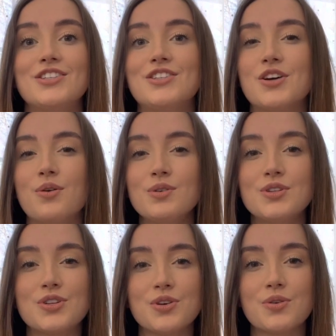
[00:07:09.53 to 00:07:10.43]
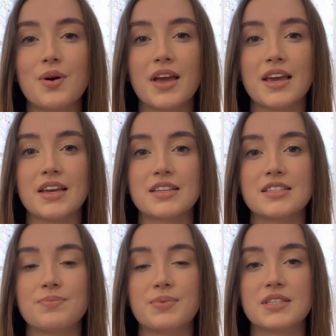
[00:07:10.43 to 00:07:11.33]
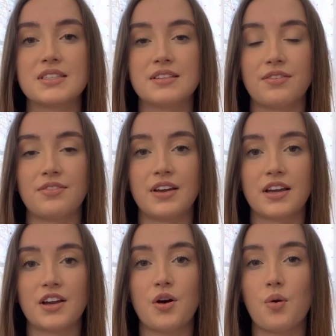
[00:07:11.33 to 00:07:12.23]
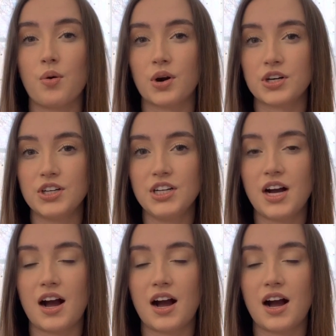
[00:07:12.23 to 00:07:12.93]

don't do a specific order.